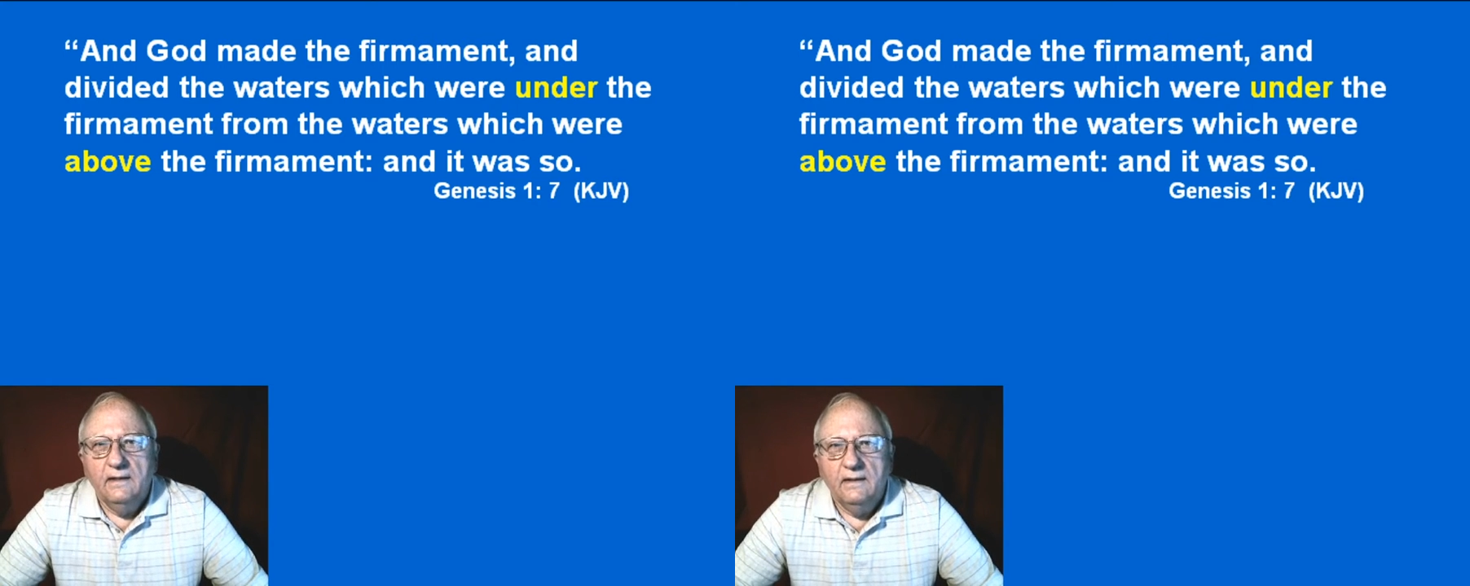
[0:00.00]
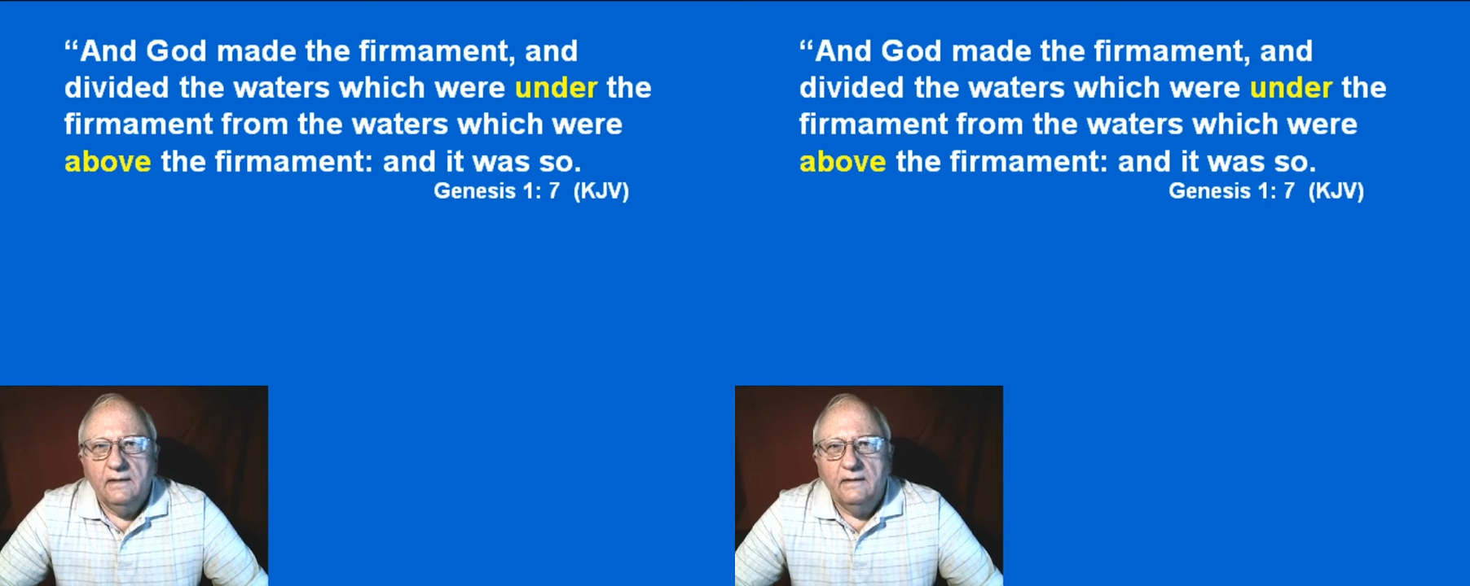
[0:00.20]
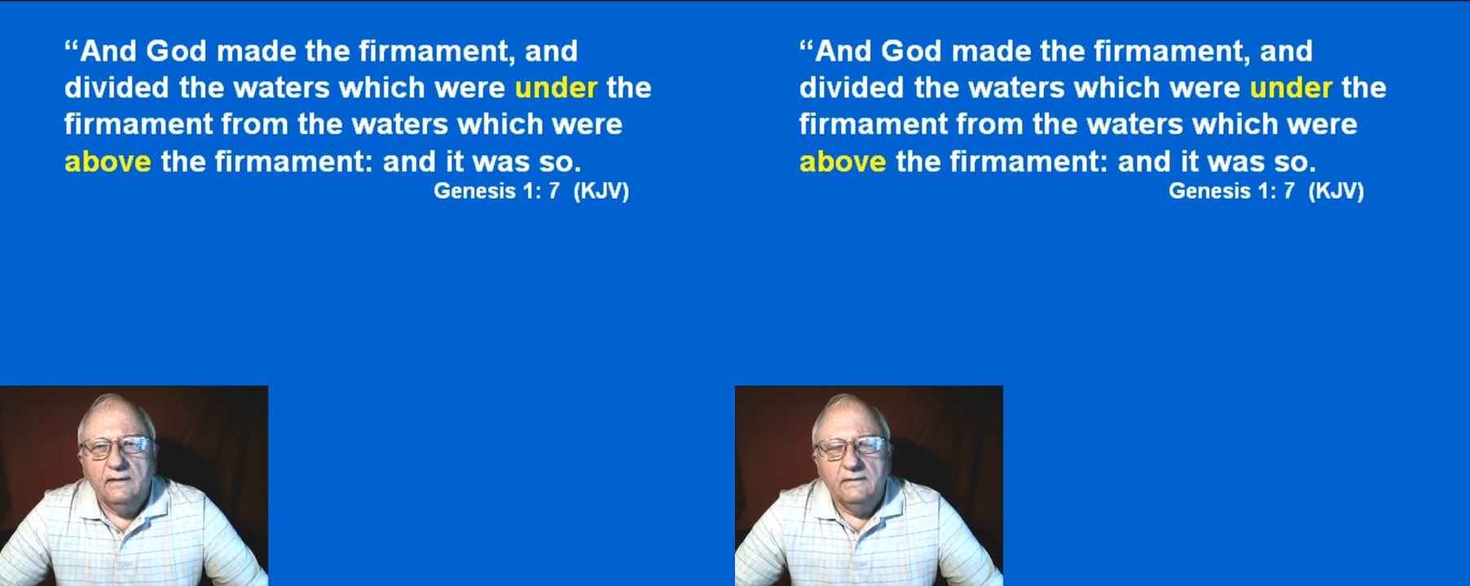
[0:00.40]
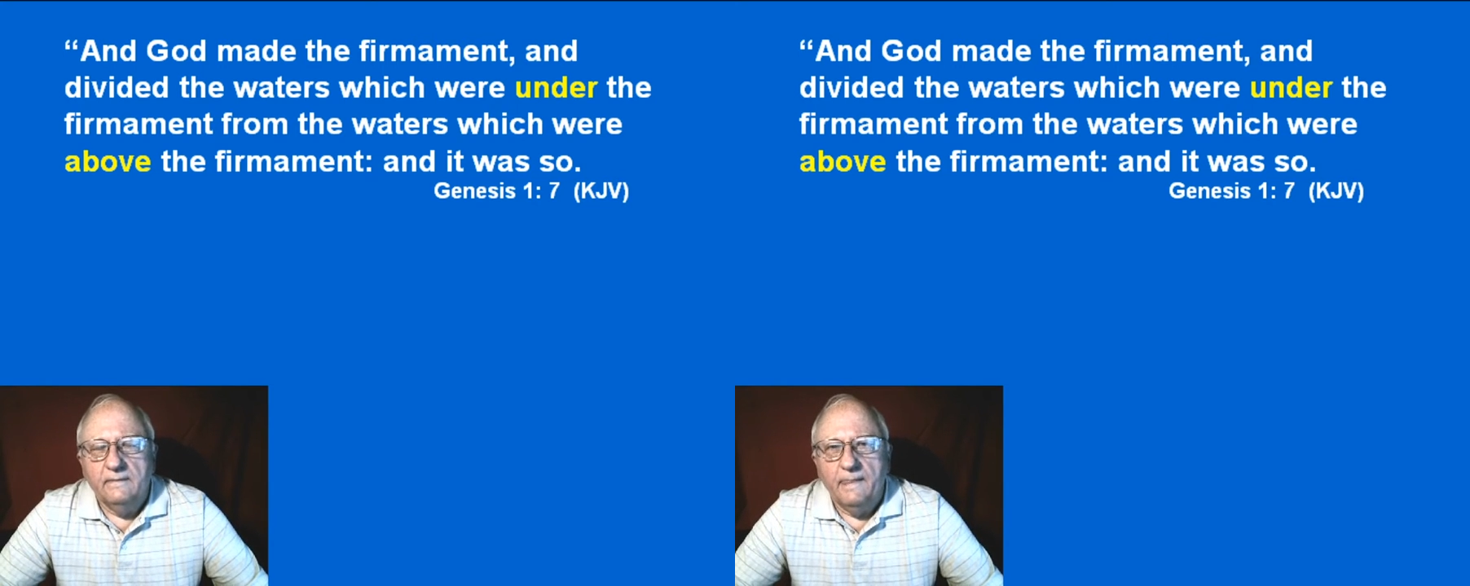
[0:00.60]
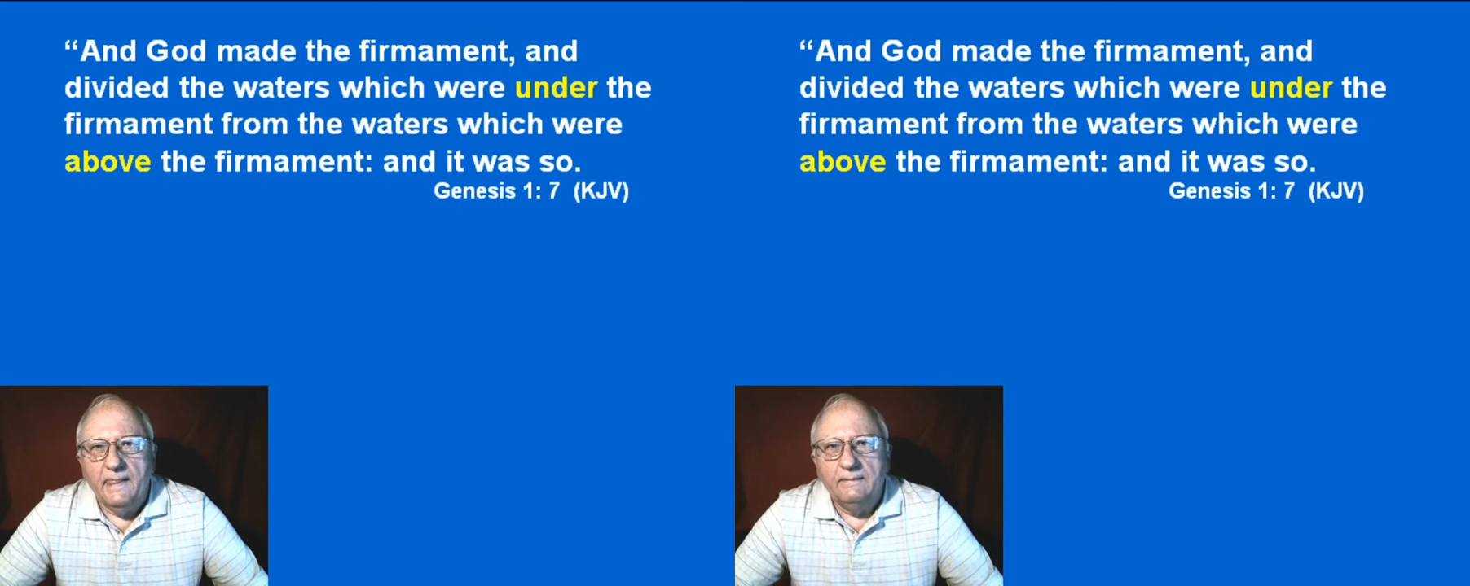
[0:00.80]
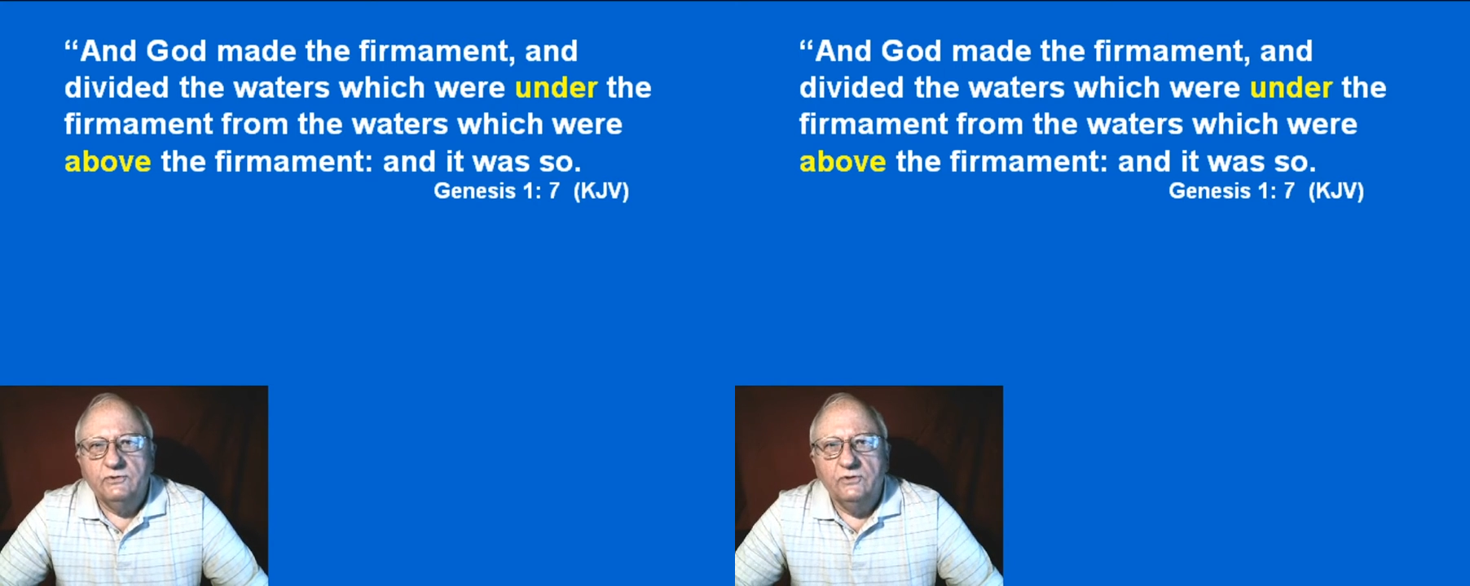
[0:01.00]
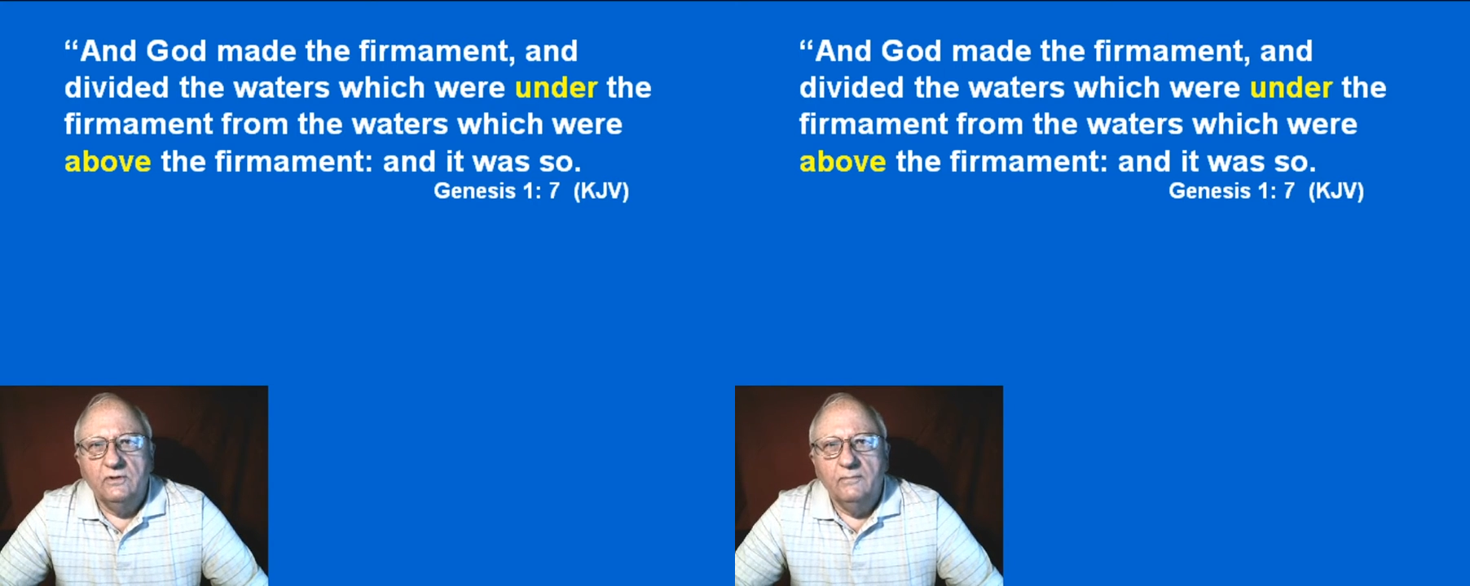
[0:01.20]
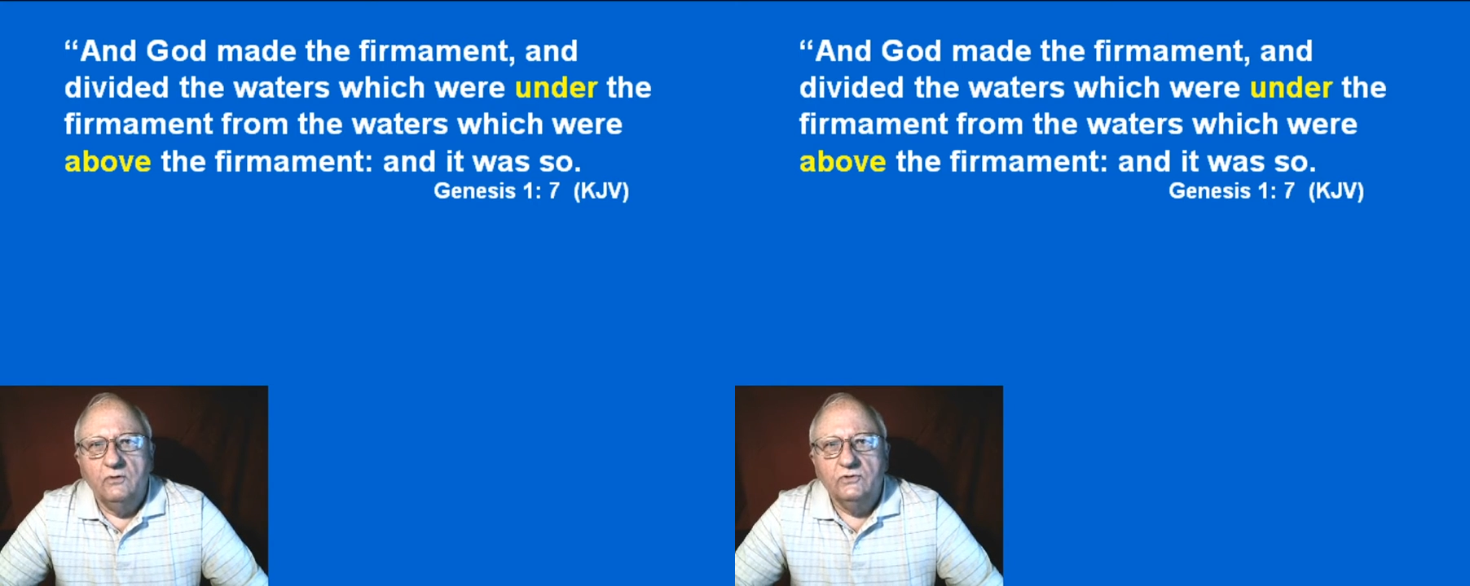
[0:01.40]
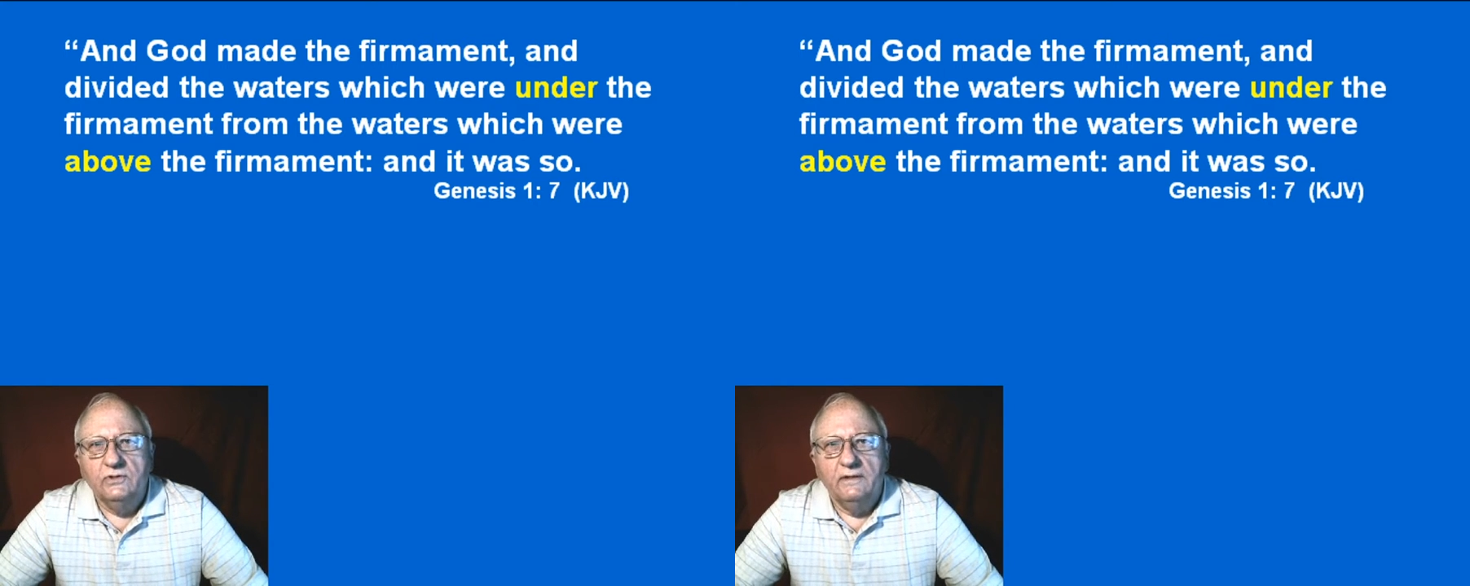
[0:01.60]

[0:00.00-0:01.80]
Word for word: Uh, I'm sure most